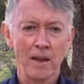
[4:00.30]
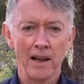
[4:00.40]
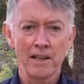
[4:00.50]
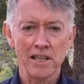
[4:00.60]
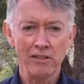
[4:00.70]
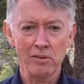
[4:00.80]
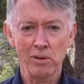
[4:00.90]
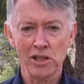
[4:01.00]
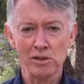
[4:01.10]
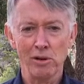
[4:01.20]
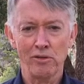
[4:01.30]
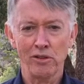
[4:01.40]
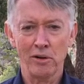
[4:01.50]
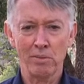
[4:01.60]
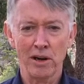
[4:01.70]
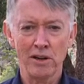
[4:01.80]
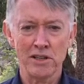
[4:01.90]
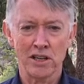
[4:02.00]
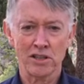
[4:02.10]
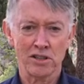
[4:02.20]
it's even possible for a
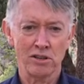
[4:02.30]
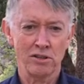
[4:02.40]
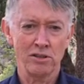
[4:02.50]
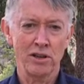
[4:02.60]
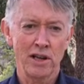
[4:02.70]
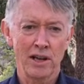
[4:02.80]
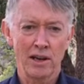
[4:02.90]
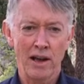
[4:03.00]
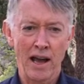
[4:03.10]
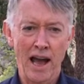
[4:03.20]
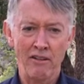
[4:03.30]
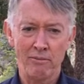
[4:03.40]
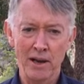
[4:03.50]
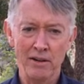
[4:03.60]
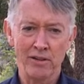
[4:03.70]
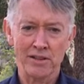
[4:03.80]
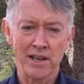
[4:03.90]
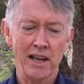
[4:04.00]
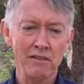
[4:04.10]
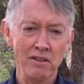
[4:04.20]
project to have benefits,
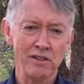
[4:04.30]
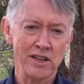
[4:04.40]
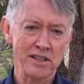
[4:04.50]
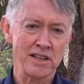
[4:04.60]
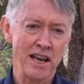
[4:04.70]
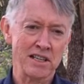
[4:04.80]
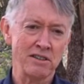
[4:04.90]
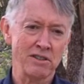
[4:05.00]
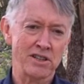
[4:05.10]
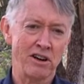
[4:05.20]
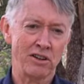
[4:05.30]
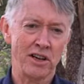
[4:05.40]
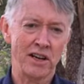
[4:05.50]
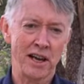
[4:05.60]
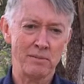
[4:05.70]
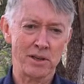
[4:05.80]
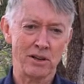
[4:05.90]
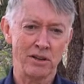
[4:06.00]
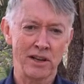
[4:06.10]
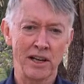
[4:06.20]
even if it doesn't actually result in an
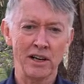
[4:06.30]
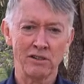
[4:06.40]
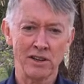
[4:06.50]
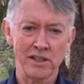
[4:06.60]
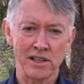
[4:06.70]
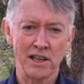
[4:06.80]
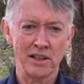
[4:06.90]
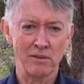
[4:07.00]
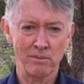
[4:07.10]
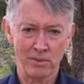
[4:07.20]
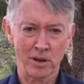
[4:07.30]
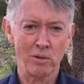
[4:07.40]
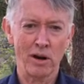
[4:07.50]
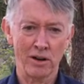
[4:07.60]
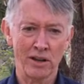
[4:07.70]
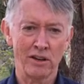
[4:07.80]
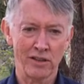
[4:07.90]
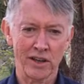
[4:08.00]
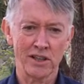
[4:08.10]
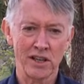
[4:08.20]
absolute increase in the quality of
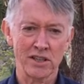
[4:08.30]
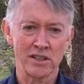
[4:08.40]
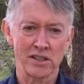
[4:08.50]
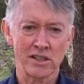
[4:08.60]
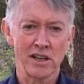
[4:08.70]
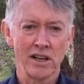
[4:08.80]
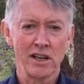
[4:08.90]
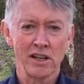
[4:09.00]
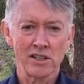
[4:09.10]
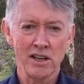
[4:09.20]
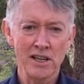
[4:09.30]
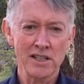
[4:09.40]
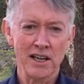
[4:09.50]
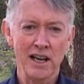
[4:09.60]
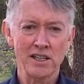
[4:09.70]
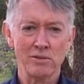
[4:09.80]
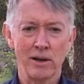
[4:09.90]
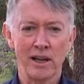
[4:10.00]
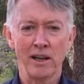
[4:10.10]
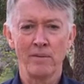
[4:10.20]
the conditions. So here's a case
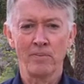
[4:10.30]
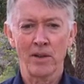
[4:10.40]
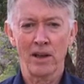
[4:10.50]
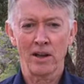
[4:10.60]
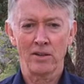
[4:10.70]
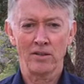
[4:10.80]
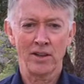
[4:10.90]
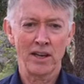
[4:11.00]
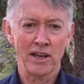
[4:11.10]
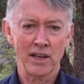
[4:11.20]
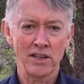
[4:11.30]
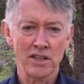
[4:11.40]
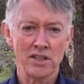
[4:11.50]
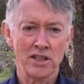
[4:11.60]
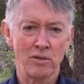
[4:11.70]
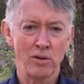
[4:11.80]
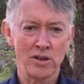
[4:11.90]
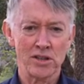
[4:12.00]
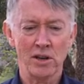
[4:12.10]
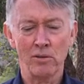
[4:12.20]
where the conditions are
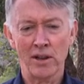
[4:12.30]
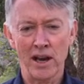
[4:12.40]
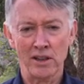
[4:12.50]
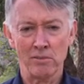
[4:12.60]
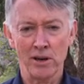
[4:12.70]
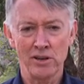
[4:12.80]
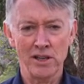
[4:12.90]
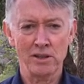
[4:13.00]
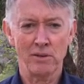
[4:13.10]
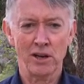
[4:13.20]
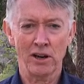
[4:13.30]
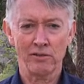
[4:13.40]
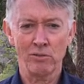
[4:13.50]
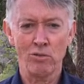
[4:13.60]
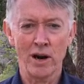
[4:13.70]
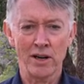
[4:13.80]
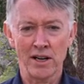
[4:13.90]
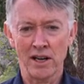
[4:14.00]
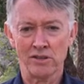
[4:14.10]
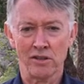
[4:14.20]
worsening without the project. We're going from 1
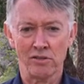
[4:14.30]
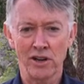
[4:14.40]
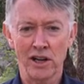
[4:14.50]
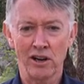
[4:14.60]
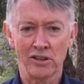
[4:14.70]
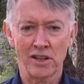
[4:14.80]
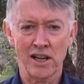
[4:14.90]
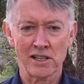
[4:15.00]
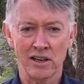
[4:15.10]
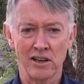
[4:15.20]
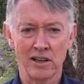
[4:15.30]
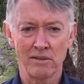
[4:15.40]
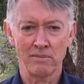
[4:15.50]
down to 3 along the dashed line.